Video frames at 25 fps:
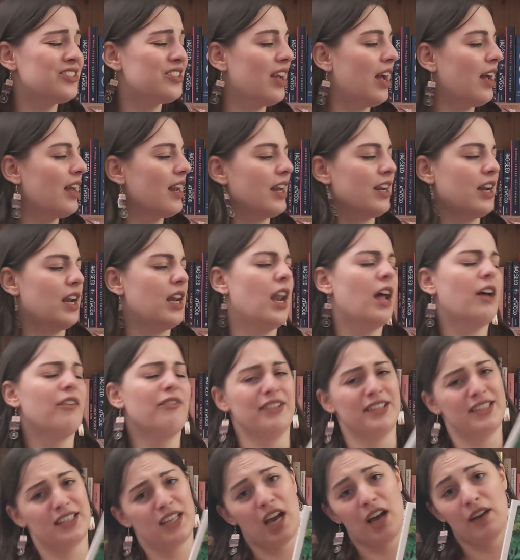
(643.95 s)
I love
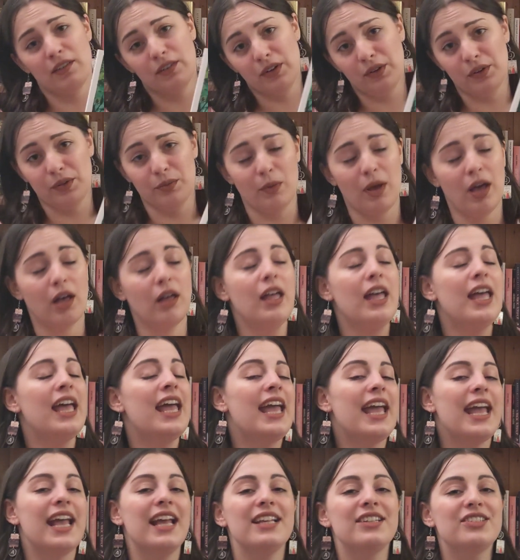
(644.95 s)
this cover as well.
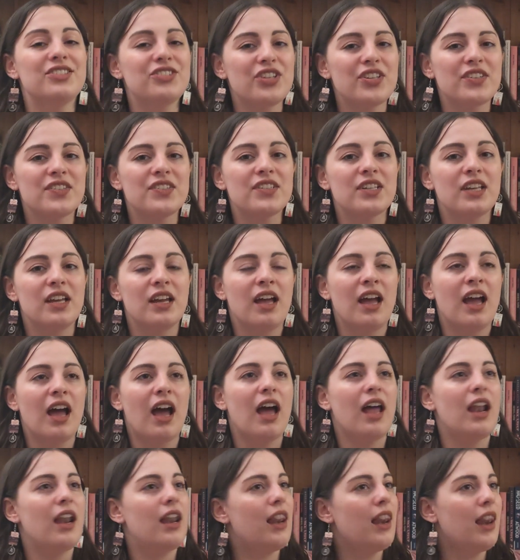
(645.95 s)
It's just
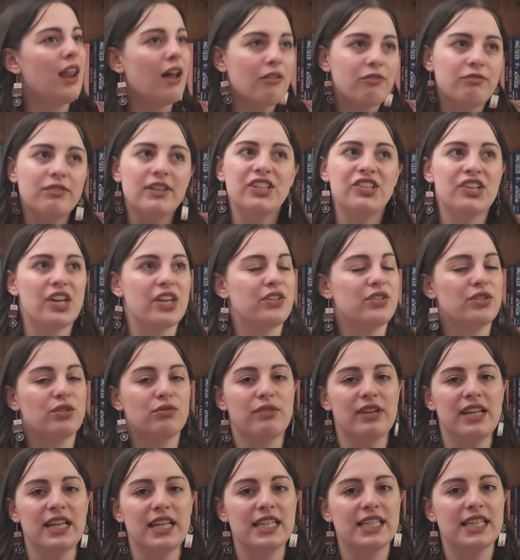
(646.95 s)
a lovely, gentle
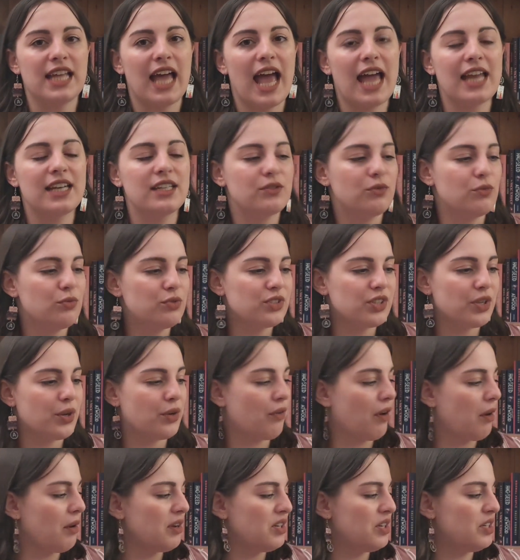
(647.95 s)
read, and also
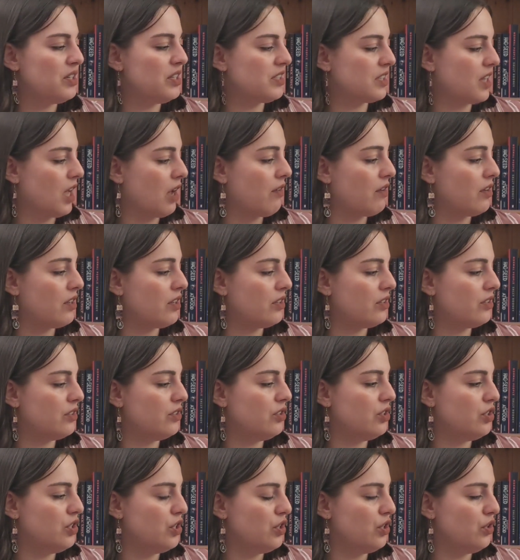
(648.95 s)
great to discover
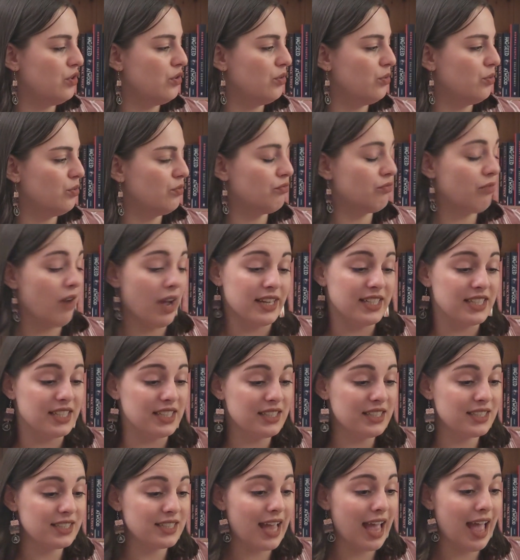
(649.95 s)
new
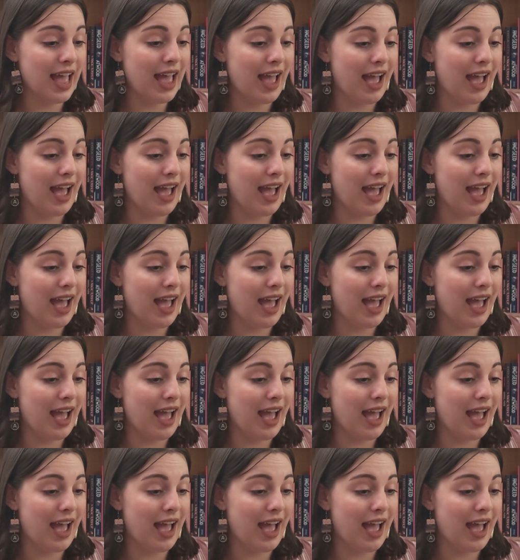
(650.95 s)
writers.